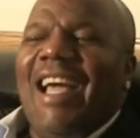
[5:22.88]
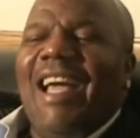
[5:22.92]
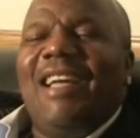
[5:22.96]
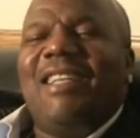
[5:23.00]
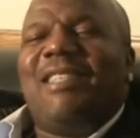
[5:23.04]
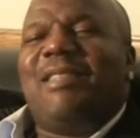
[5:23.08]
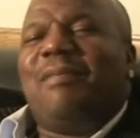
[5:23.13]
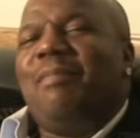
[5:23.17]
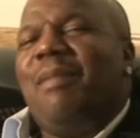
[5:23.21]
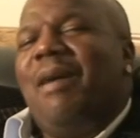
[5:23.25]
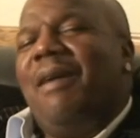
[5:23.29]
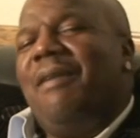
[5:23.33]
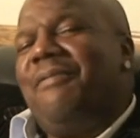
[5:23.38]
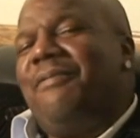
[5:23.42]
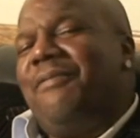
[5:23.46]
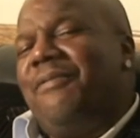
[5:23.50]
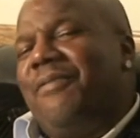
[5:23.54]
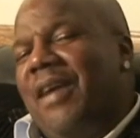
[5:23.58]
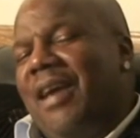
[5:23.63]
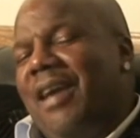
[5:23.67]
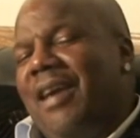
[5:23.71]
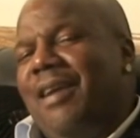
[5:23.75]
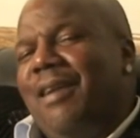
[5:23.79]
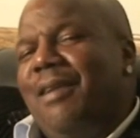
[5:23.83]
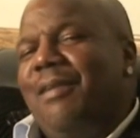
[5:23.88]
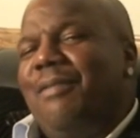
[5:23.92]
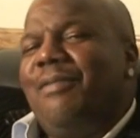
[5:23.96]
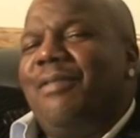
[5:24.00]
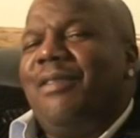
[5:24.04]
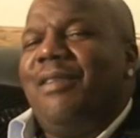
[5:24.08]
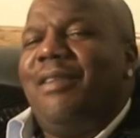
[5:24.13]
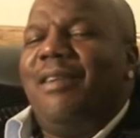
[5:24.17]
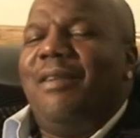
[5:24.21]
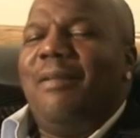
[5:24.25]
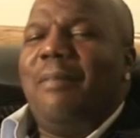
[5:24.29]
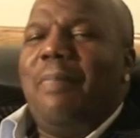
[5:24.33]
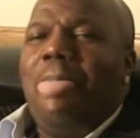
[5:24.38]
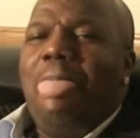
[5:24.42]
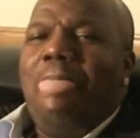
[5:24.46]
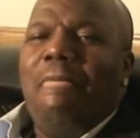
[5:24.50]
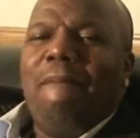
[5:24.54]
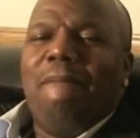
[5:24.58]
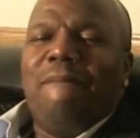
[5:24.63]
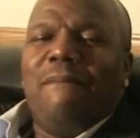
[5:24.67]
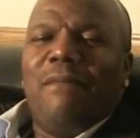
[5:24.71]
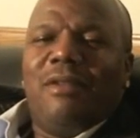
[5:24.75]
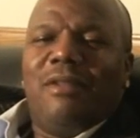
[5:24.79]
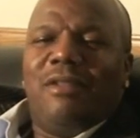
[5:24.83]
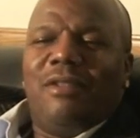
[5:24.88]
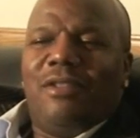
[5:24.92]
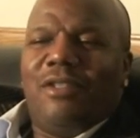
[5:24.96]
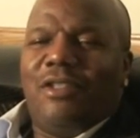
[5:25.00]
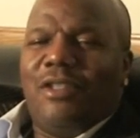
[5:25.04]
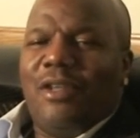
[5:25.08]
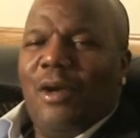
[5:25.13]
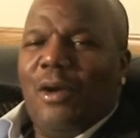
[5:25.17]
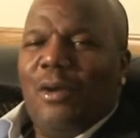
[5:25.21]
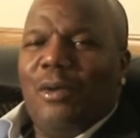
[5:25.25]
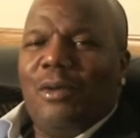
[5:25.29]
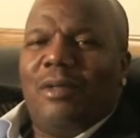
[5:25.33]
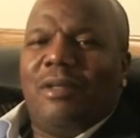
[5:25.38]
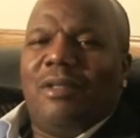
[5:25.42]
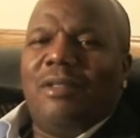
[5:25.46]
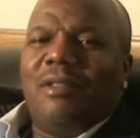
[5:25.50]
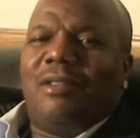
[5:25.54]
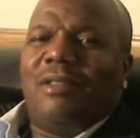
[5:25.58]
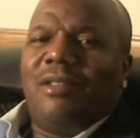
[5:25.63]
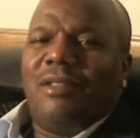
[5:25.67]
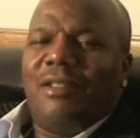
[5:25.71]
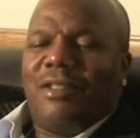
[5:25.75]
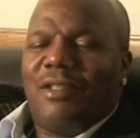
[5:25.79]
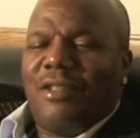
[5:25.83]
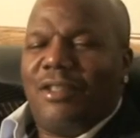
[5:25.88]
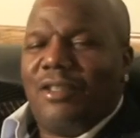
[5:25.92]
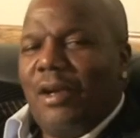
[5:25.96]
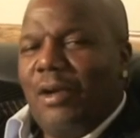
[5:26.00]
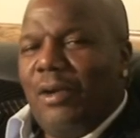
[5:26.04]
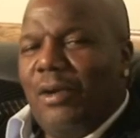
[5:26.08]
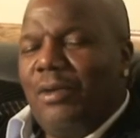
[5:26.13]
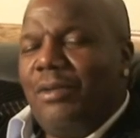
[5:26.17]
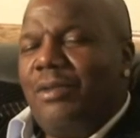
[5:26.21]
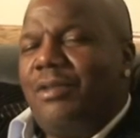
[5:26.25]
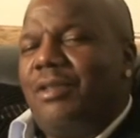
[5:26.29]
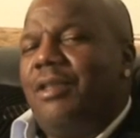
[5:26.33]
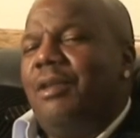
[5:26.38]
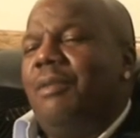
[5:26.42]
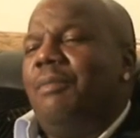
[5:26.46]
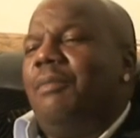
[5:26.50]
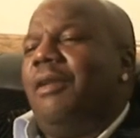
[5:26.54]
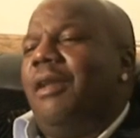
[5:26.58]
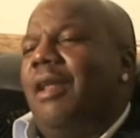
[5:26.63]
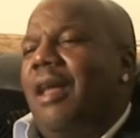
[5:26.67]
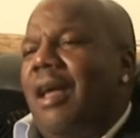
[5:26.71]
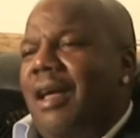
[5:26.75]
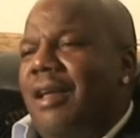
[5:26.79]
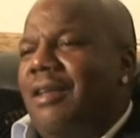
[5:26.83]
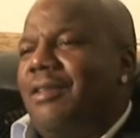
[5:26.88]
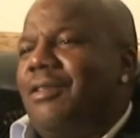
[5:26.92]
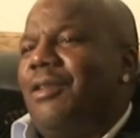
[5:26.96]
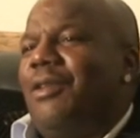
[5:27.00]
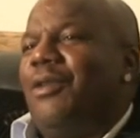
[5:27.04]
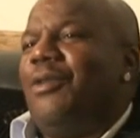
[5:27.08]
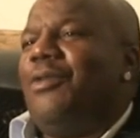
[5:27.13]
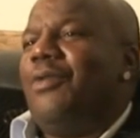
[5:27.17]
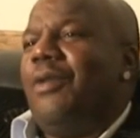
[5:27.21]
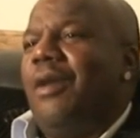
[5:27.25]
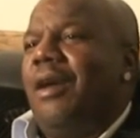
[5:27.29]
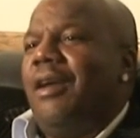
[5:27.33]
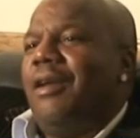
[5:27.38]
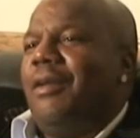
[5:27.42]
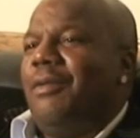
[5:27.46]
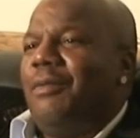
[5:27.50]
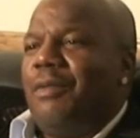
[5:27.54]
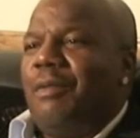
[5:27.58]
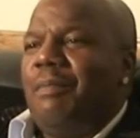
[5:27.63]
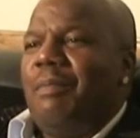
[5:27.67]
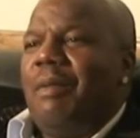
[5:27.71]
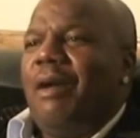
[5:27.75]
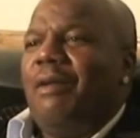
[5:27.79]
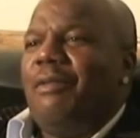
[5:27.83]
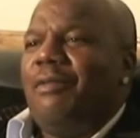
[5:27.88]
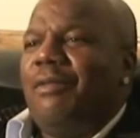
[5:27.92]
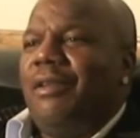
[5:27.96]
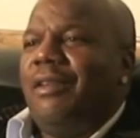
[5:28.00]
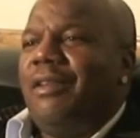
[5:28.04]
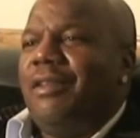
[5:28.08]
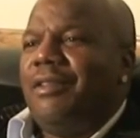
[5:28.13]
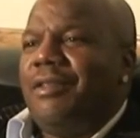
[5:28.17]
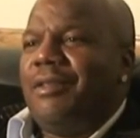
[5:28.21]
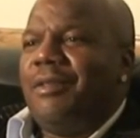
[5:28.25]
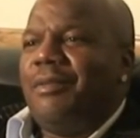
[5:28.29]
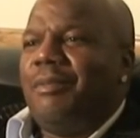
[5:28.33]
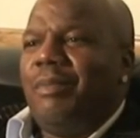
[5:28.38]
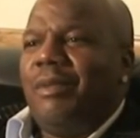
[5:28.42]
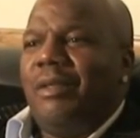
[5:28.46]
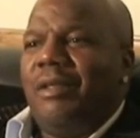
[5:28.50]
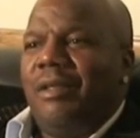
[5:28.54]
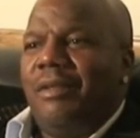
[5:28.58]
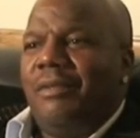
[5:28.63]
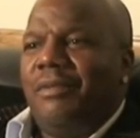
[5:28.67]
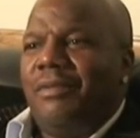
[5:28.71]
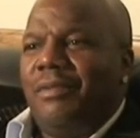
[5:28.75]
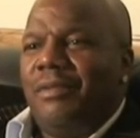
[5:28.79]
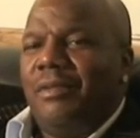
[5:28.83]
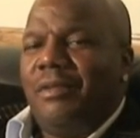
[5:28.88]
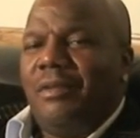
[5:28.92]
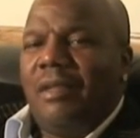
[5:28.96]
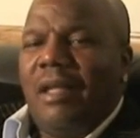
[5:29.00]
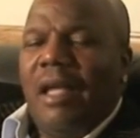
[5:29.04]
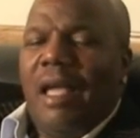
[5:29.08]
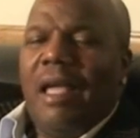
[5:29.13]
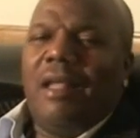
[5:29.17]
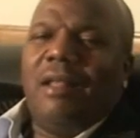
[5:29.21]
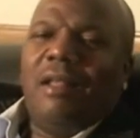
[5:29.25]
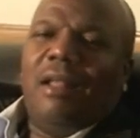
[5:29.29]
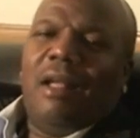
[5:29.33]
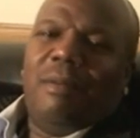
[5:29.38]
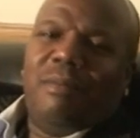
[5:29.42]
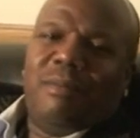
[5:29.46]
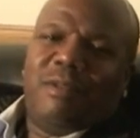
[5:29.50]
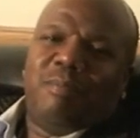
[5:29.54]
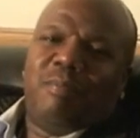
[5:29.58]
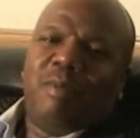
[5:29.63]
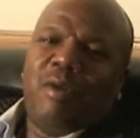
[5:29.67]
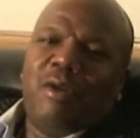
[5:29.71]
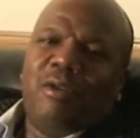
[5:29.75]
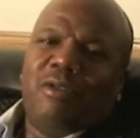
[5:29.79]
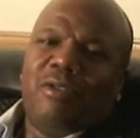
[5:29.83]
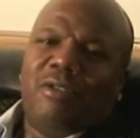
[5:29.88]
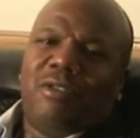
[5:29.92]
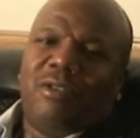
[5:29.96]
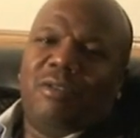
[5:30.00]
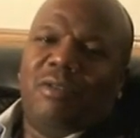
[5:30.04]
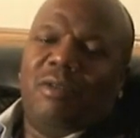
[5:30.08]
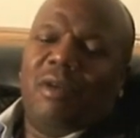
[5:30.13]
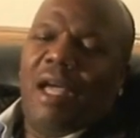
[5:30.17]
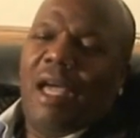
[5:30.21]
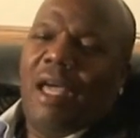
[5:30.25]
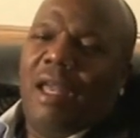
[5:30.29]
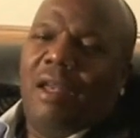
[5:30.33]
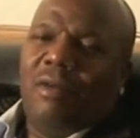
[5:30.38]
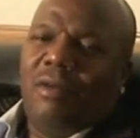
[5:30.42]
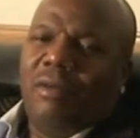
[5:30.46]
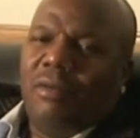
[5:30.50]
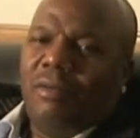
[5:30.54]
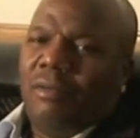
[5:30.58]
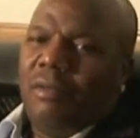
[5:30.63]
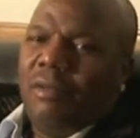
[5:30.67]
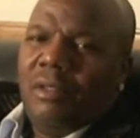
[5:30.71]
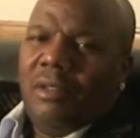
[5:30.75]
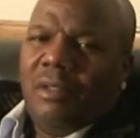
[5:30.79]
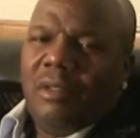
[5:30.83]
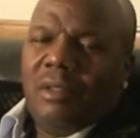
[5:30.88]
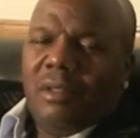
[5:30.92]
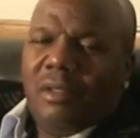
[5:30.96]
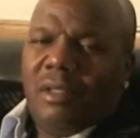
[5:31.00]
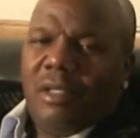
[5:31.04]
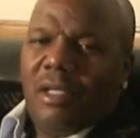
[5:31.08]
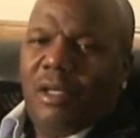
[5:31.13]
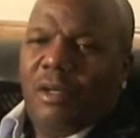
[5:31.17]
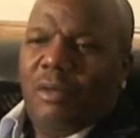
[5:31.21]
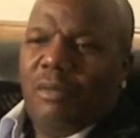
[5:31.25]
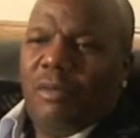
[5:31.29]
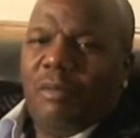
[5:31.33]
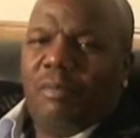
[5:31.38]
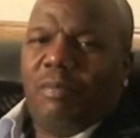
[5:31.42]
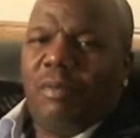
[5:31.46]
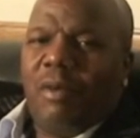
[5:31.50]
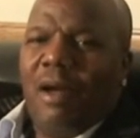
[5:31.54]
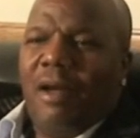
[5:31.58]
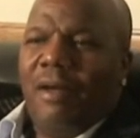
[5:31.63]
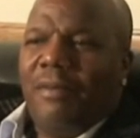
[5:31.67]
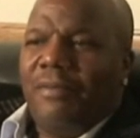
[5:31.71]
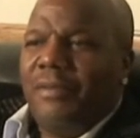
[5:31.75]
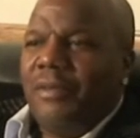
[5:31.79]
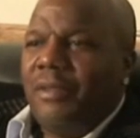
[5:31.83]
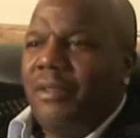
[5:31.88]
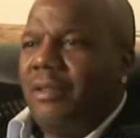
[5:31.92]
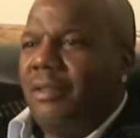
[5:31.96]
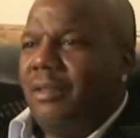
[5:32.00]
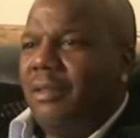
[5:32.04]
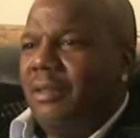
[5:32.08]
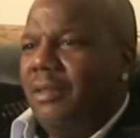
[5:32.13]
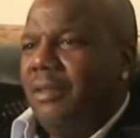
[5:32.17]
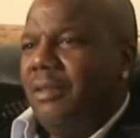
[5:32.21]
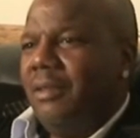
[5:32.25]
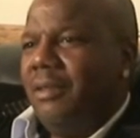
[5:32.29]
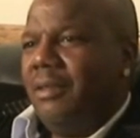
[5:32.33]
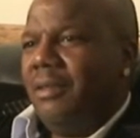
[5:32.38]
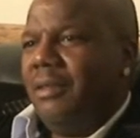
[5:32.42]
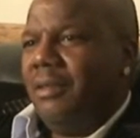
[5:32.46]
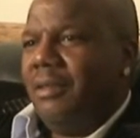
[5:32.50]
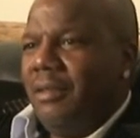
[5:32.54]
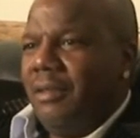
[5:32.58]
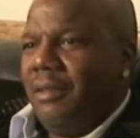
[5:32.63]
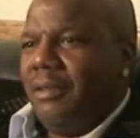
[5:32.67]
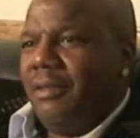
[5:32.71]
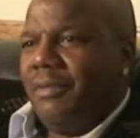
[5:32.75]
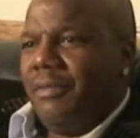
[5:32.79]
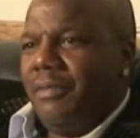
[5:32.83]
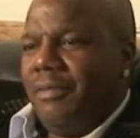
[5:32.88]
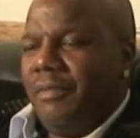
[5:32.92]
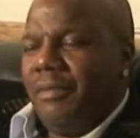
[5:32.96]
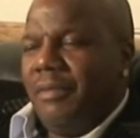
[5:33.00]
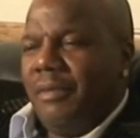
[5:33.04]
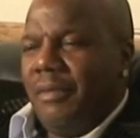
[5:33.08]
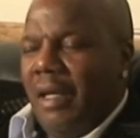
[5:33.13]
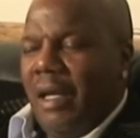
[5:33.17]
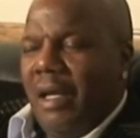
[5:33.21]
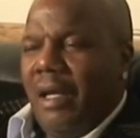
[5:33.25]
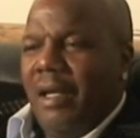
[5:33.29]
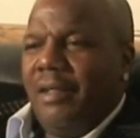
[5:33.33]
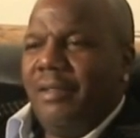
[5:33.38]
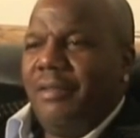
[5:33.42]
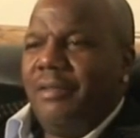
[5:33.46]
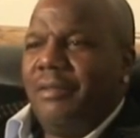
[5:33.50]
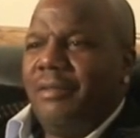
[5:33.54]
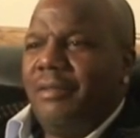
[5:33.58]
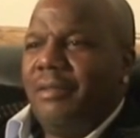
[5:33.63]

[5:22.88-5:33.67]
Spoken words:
That's my favorite joke because it so symbolizes who I am with my religion belief, that I'm spiritual. I don't deal with prophets. Yeah.